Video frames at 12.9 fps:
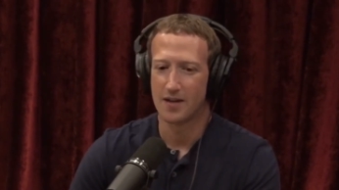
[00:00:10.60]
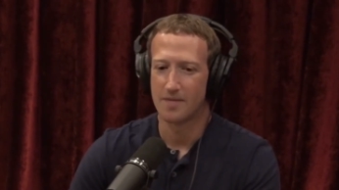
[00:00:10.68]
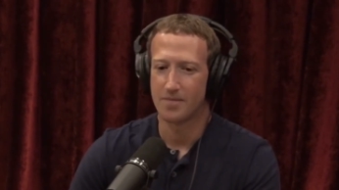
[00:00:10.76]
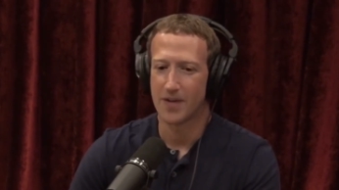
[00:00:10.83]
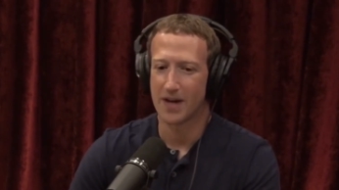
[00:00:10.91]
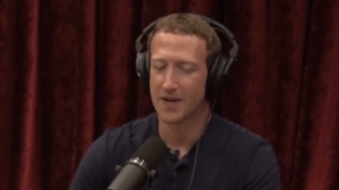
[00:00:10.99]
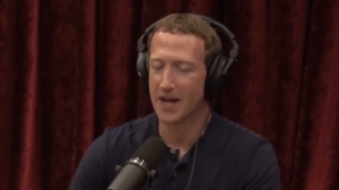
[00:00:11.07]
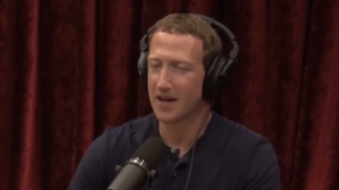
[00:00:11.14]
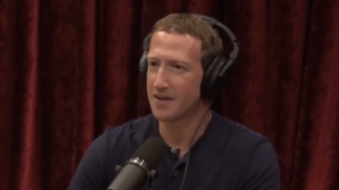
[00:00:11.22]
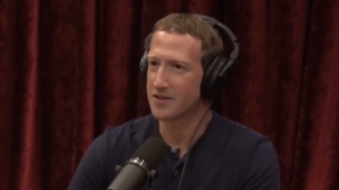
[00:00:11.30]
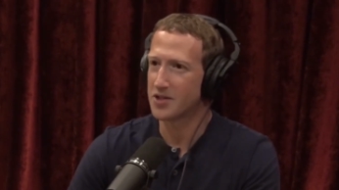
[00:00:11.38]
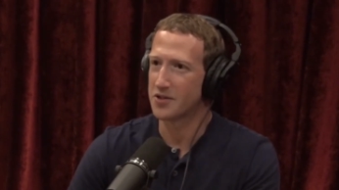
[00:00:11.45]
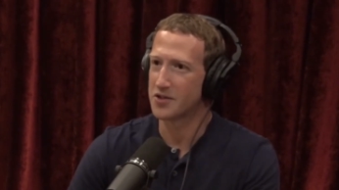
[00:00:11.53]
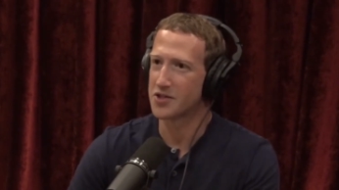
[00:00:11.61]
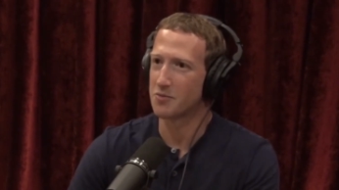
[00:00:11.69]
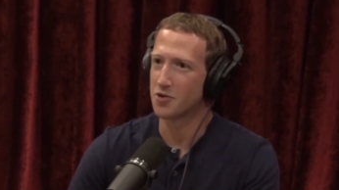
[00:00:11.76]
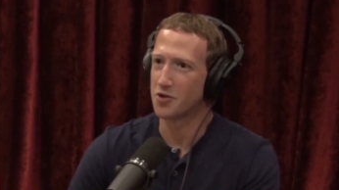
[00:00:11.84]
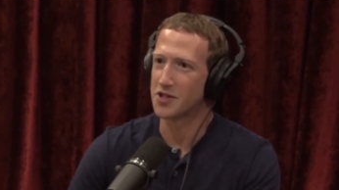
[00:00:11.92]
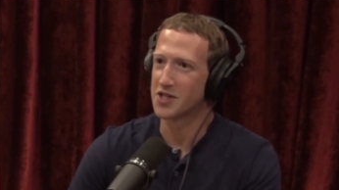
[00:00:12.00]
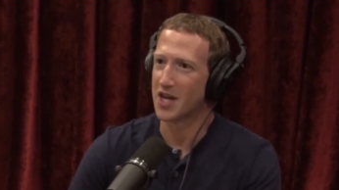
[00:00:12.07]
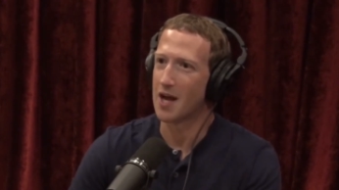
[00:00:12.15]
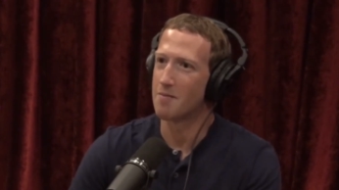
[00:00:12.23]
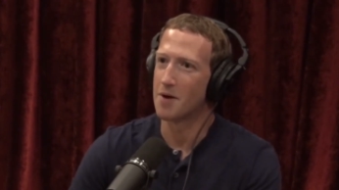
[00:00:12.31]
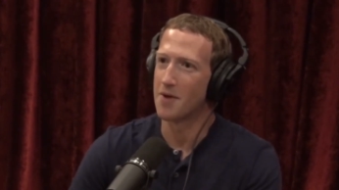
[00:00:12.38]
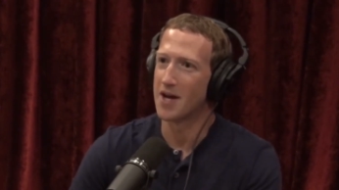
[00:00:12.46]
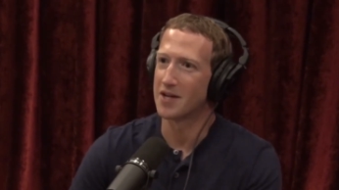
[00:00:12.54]
I think to some degree, it's like
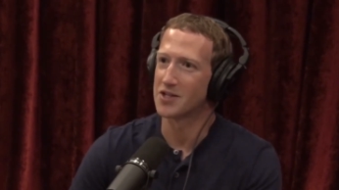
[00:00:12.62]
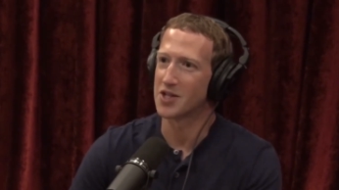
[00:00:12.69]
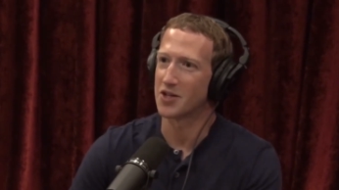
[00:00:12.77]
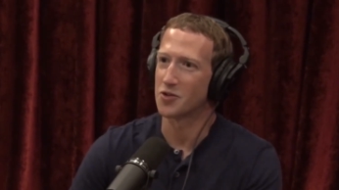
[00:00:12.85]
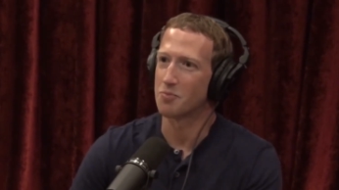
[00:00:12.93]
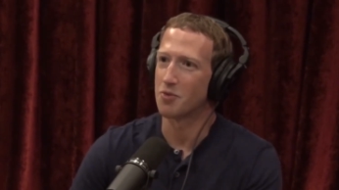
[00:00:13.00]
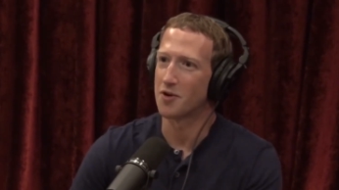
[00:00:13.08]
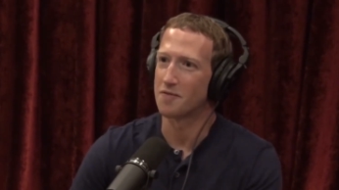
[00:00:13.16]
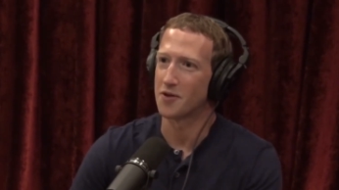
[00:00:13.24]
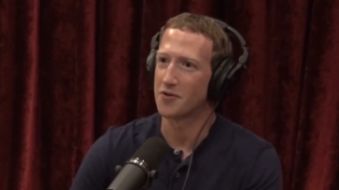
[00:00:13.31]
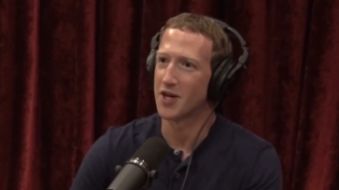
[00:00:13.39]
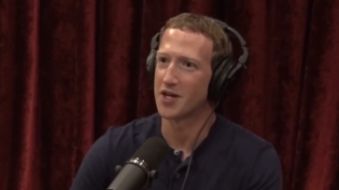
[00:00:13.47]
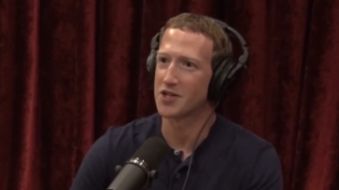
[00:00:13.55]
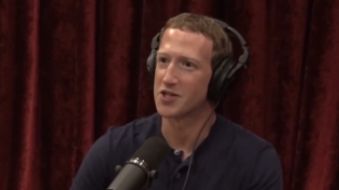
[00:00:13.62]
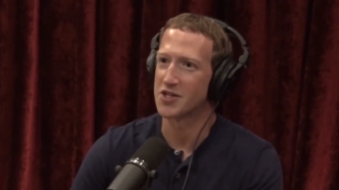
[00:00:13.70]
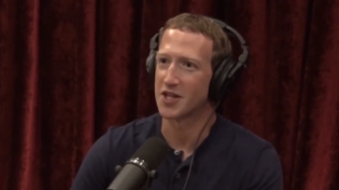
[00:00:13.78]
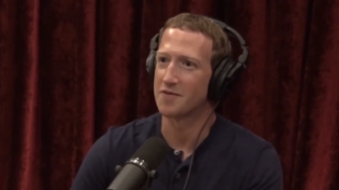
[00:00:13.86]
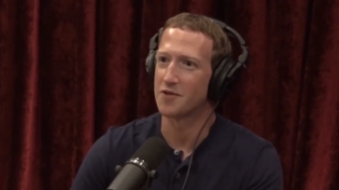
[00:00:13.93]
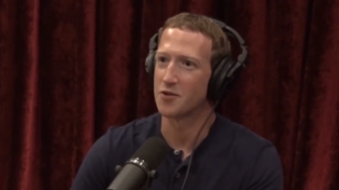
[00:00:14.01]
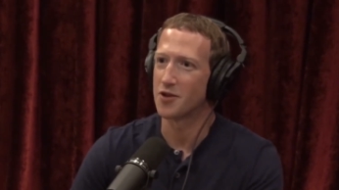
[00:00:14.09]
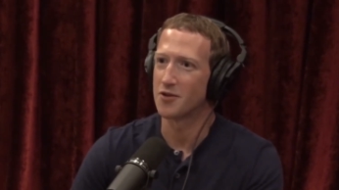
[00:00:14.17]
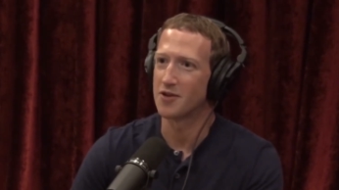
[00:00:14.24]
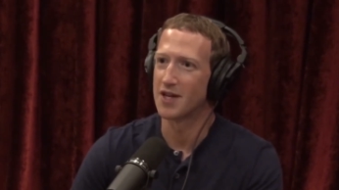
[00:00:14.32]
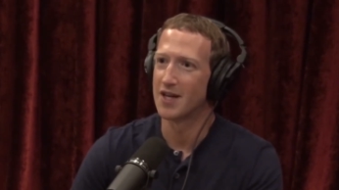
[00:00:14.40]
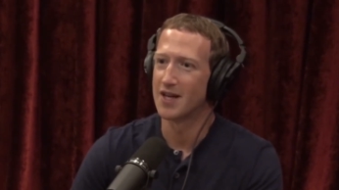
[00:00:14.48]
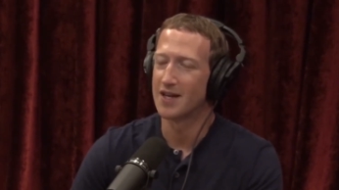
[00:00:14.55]
MMA is like the perfect thing, because it's like if you don't
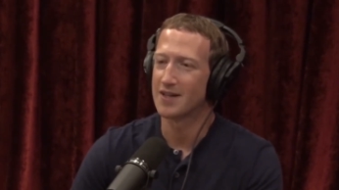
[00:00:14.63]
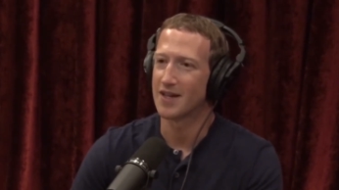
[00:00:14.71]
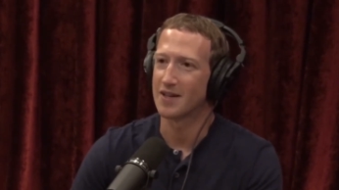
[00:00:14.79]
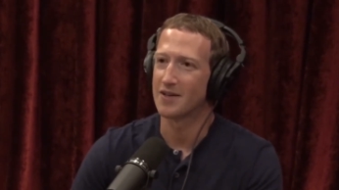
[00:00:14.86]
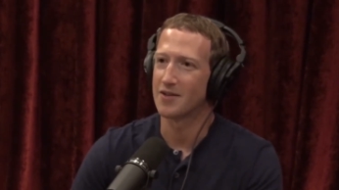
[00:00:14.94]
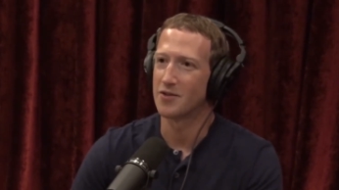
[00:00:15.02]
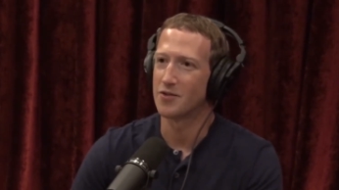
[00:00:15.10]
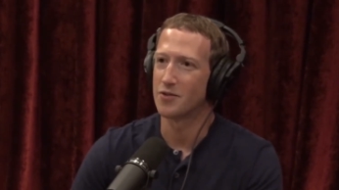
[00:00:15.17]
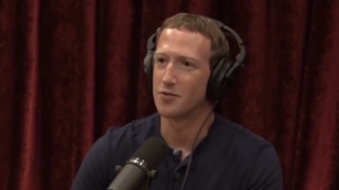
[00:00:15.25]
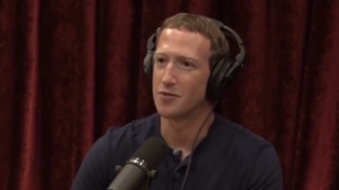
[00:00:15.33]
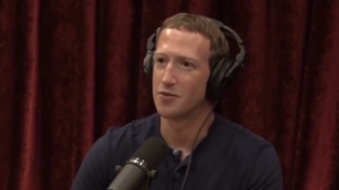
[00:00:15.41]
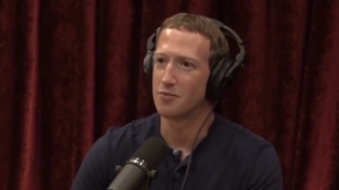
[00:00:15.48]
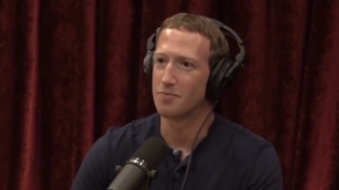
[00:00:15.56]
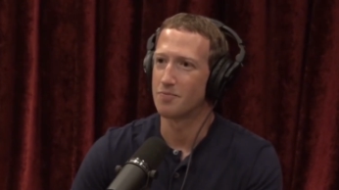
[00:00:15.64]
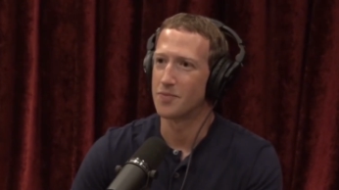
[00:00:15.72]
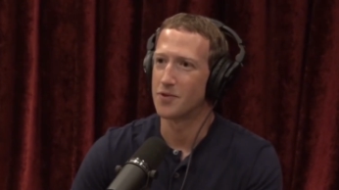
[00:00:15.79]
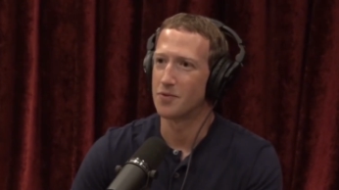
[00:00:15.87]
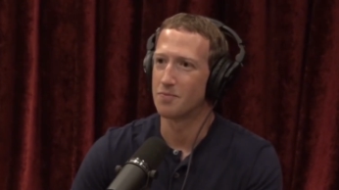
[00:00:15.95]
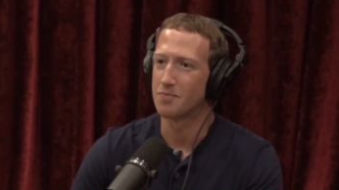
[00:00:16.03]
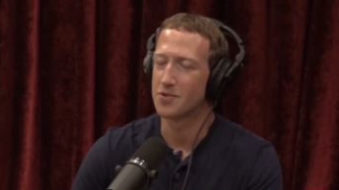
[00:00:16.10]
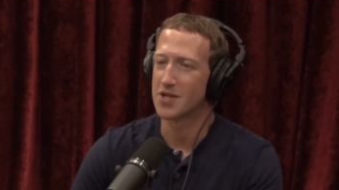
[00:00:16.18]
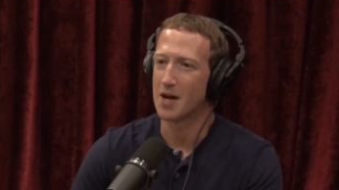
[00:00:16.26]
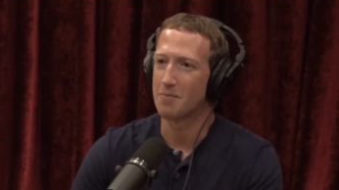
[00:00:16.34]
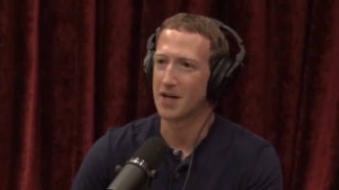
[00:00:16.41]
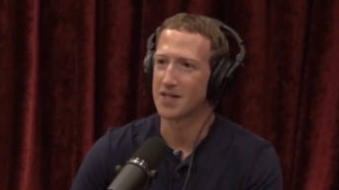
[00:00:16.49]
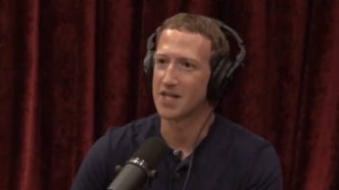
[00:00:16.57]
like you stop
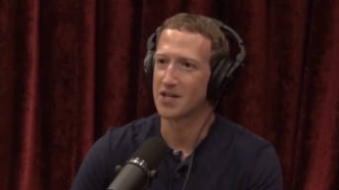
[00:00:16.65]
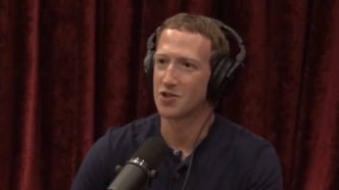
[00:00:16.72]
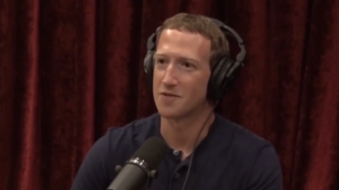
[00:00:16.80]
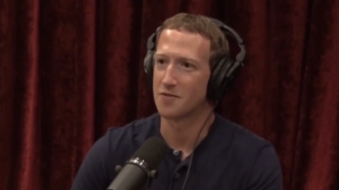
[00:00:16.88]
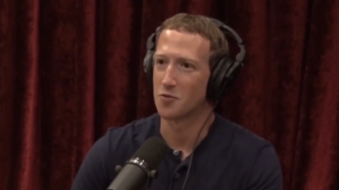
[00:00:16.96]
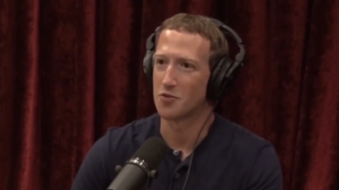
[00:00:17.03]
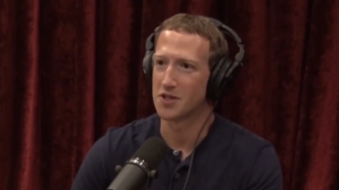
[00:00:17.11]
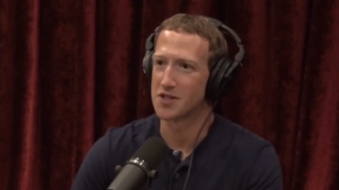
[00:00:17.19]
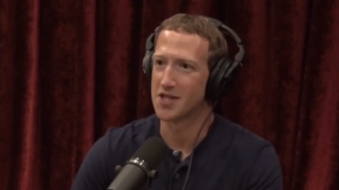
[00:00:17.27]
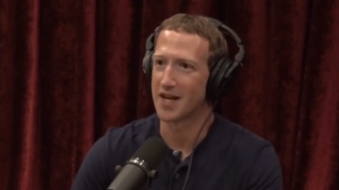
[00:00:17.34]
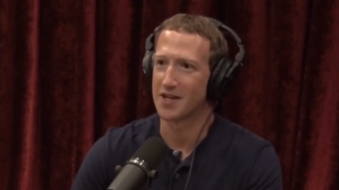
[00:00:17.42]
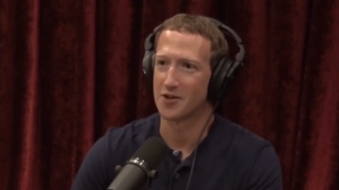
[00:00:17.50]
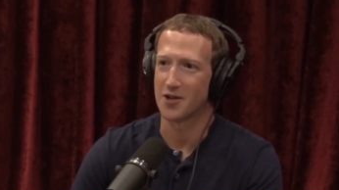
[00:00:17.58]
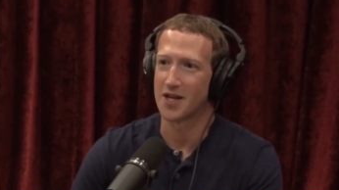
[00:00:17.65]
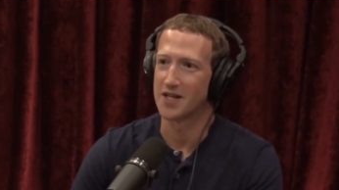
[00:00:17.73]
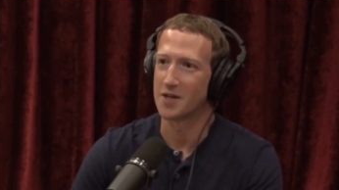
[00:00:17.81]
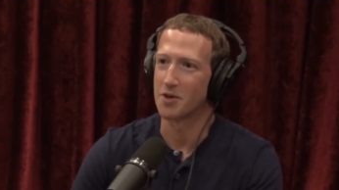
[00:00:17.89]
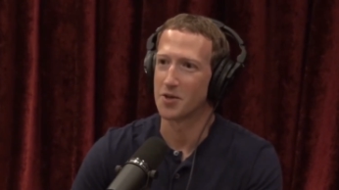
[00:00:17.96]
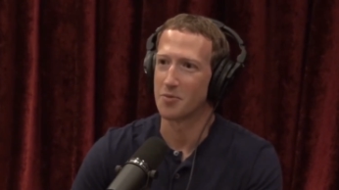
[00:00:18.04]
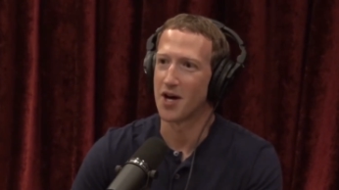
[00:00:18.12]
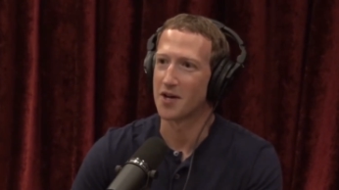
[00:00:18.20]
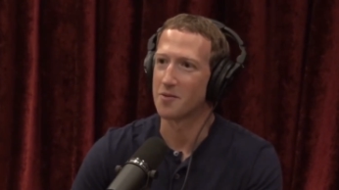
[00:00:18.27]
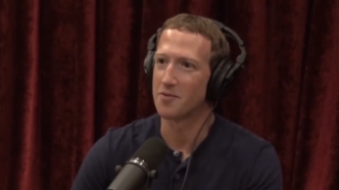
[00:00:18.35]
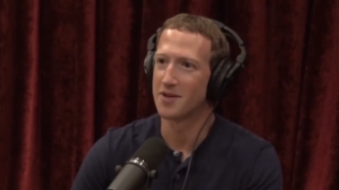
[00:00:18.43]
paying attention for 1 second, you're going to end up on the bottom.